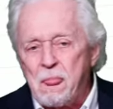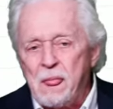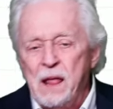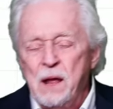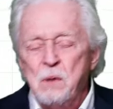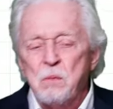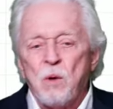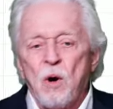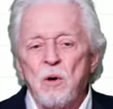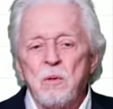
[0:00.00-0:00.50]
He
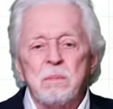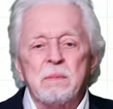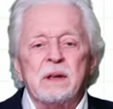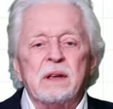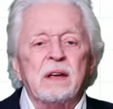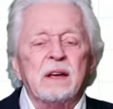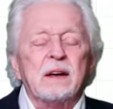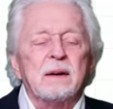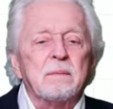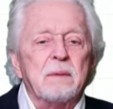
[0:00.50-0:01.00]
wrote
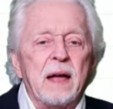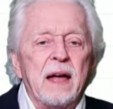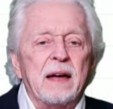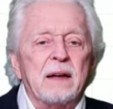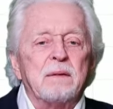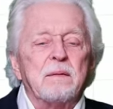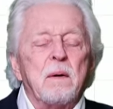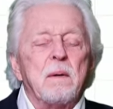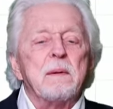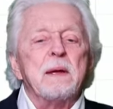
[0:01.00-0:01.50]
me,
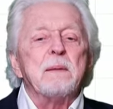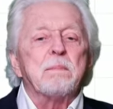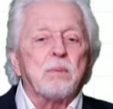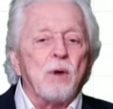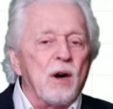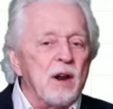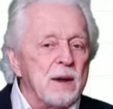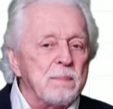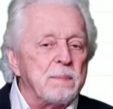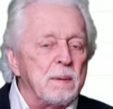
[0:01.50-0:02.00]
and he
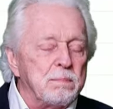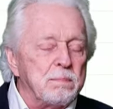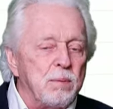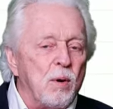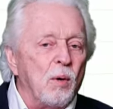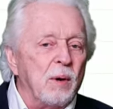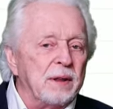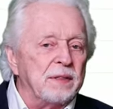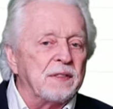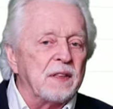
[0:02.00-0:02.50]
brought up a
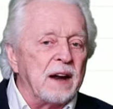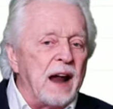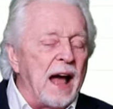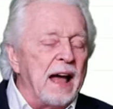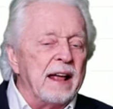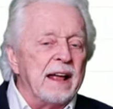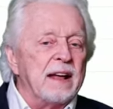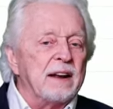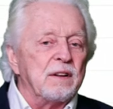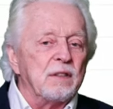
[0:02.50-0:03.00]
point that I
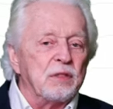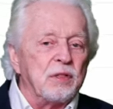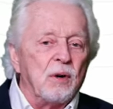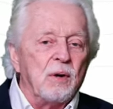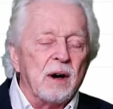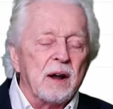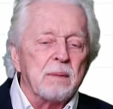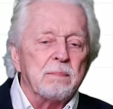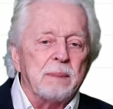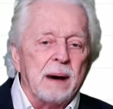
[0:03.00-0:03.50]
hadn't
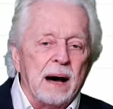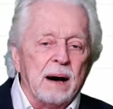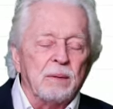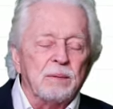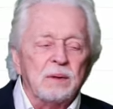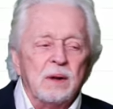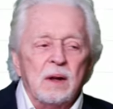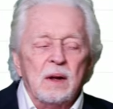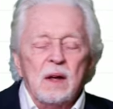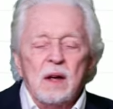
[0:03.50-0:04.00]
thought
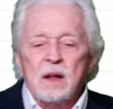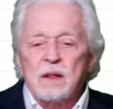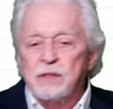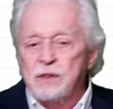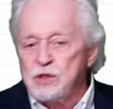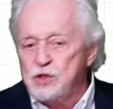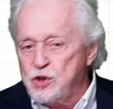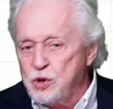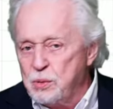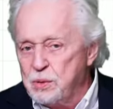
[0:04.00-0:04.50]
about. The
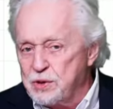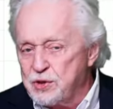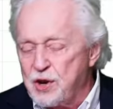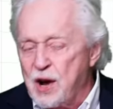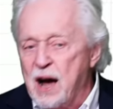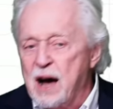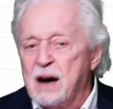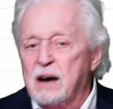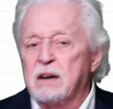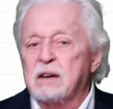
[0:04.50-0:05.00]
Jewish
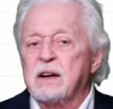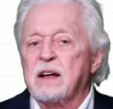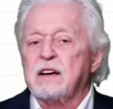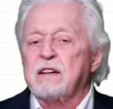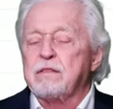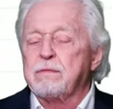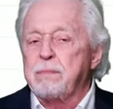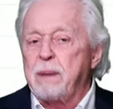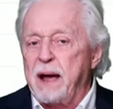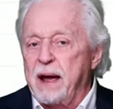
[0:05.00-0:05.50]
holiday
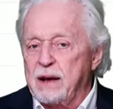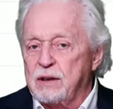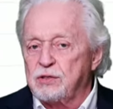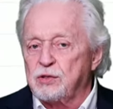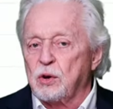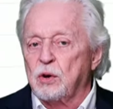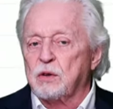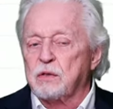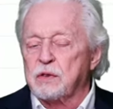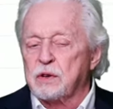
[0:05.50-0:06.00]
of
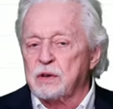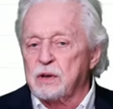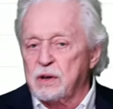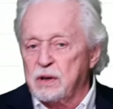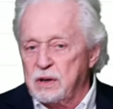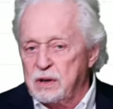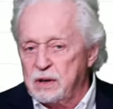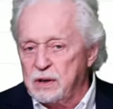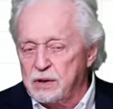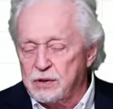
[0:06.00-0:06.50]
Passover
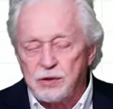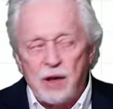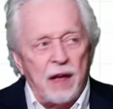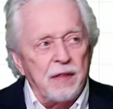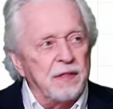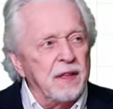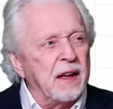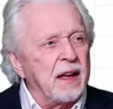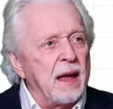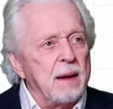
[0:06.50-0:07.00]
is, I
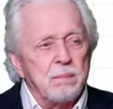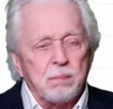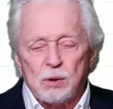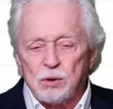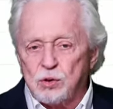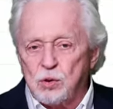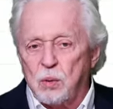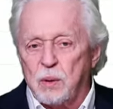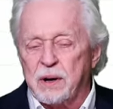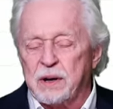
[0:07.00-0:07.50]
think, April
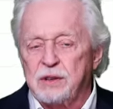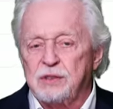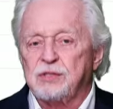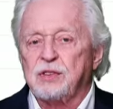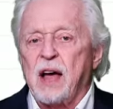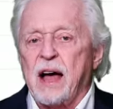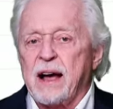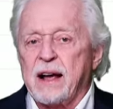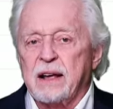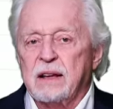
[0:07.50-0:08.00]

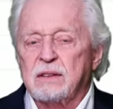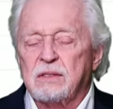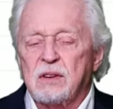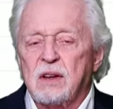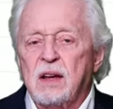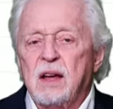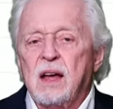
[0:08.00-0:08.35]
twenty-second.